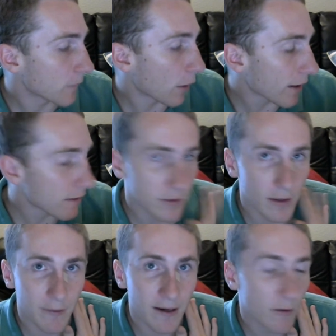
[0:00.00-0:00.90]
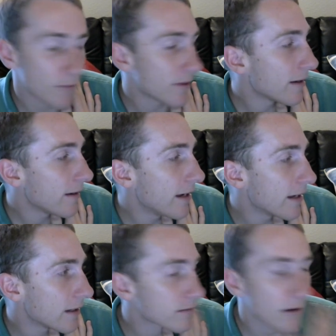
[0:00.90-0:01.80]
Okay, so there we go it
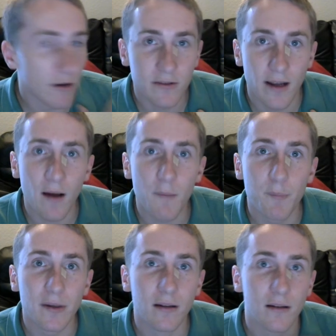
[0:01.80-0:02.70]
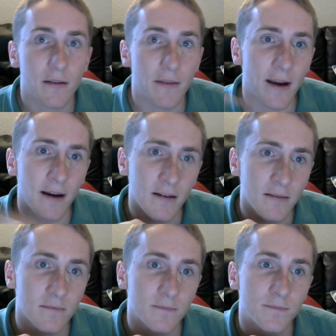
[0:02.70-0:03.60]
is all set up there.